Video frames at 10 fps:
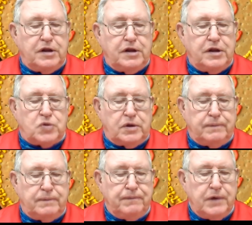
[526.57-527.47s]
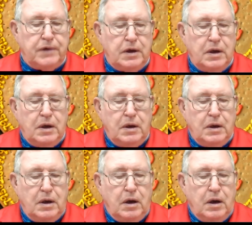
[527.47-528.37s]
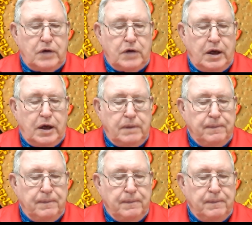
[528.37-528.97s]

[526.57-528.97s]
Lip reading: this one. Okay,